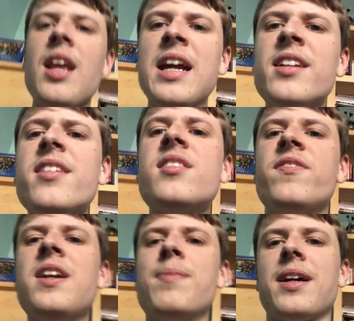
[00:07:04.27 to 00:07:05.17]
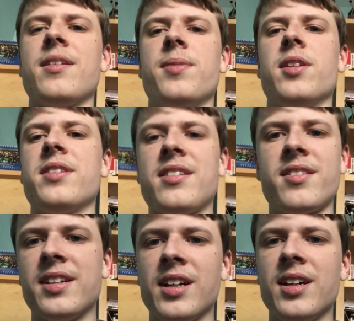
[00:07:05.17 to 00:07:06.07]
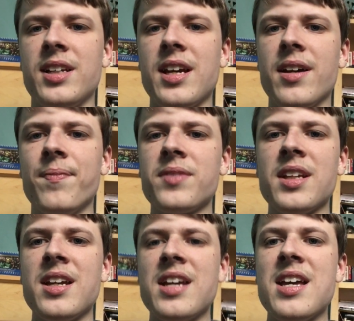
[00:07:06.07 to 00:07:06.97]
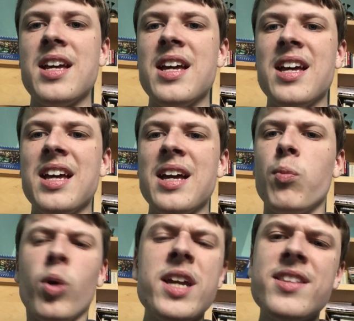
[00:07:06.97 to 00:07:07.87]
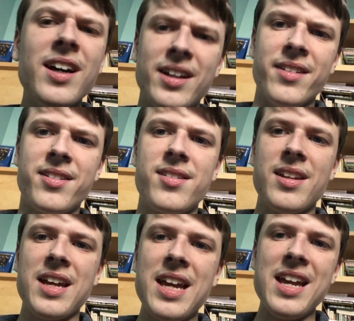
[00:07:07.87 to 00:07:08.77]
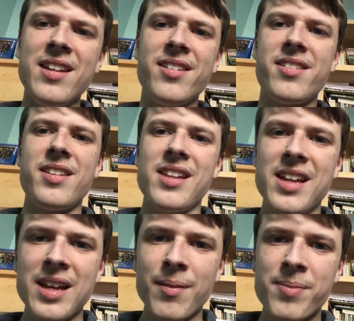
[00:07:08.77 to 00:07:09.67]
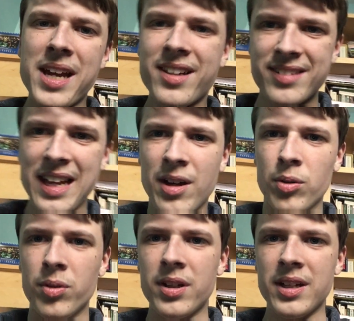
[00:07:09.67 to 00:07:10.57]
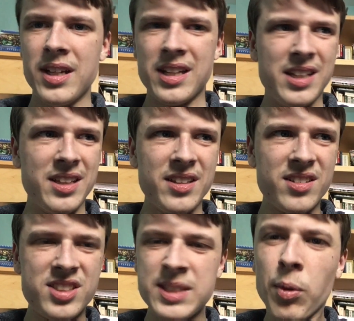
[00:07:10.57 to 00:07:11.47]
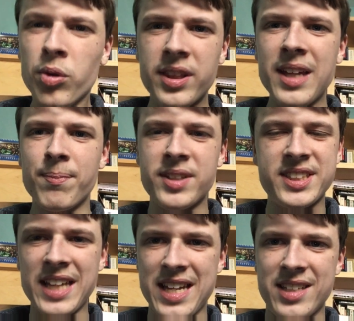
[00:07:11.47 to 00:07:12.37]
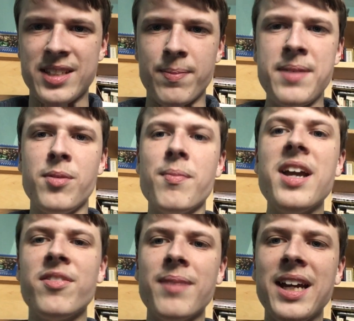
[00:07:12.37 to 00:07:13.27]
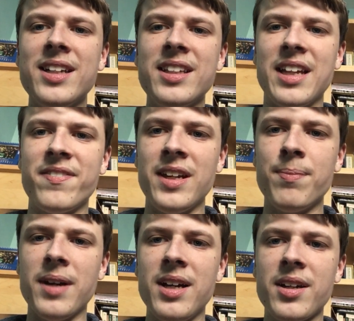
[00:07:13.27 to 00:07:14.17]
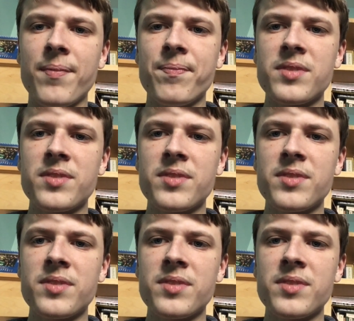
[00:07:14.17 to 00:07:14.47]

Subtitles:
And the listener feedback episodes, as I said earlier, what he does is picks out small mistakes that people may have made in their feedback,